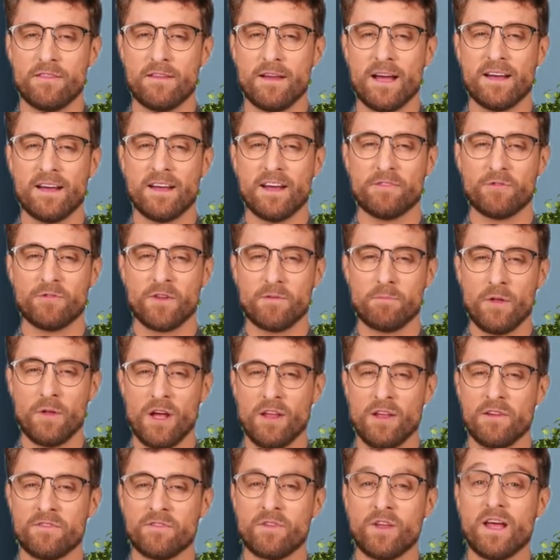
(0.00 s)
and even
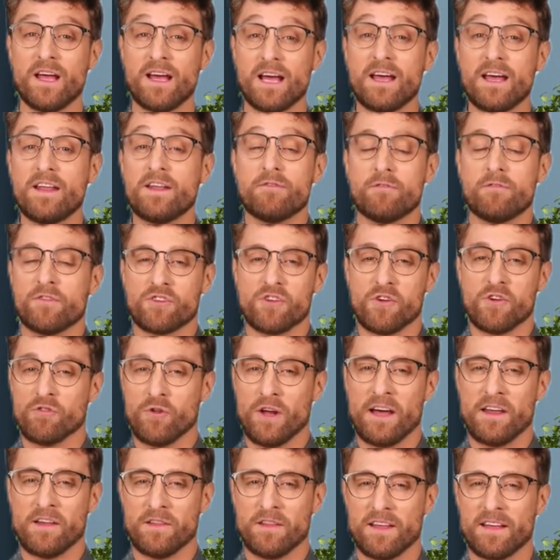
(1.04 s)
modify items
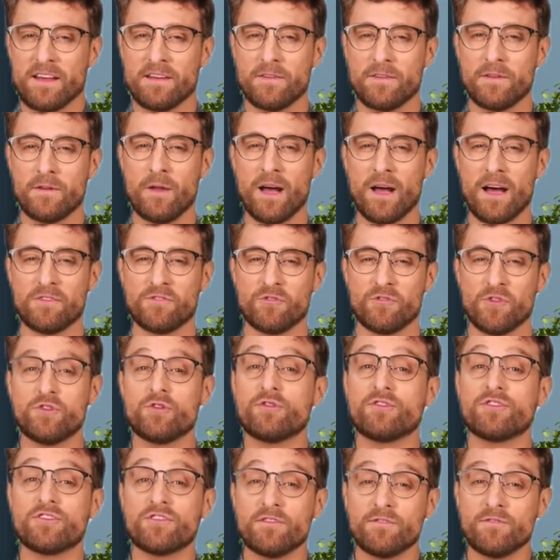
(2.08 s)
directly, like
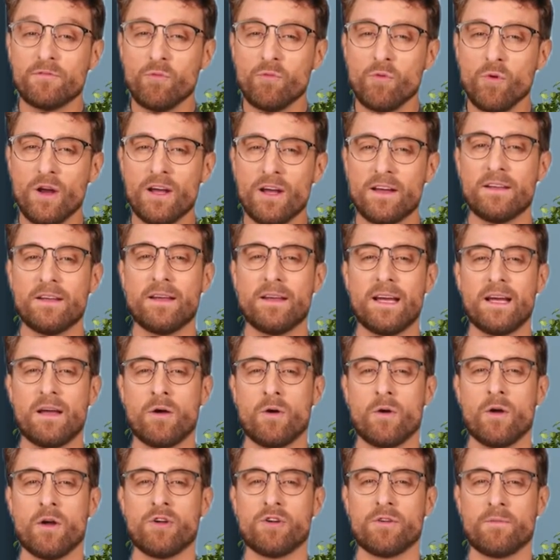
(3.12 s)
fruits, 1
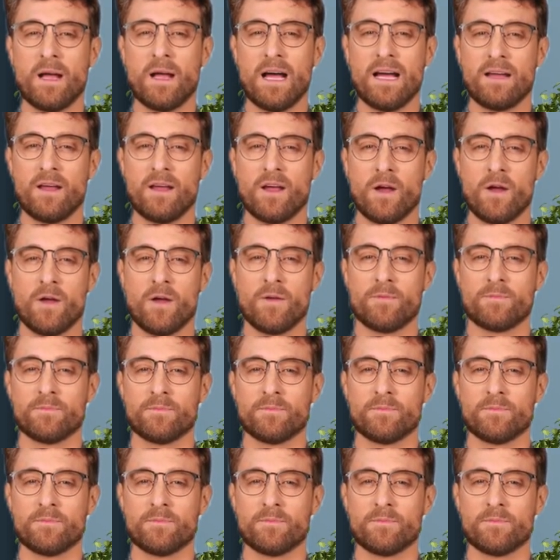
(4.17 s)
equals mango.